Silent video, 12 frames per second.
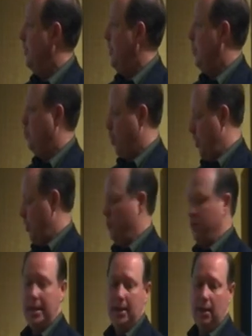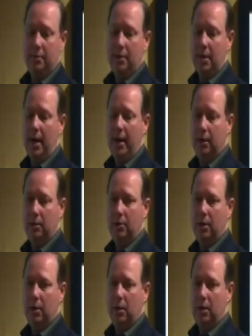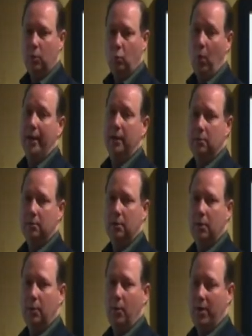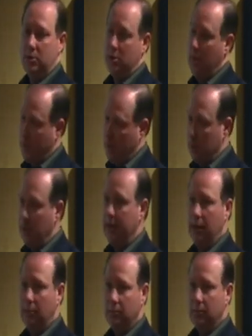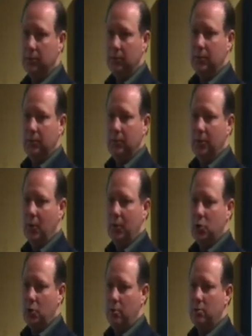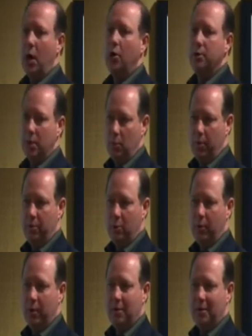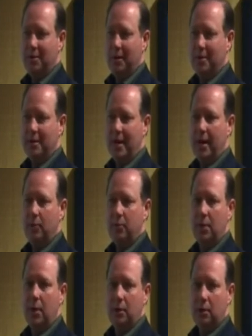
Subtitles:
At that point you don't need anything on it. You can get it wet. You know, we want you to keep it clean. We don't want you out gardening with it or anything like that without a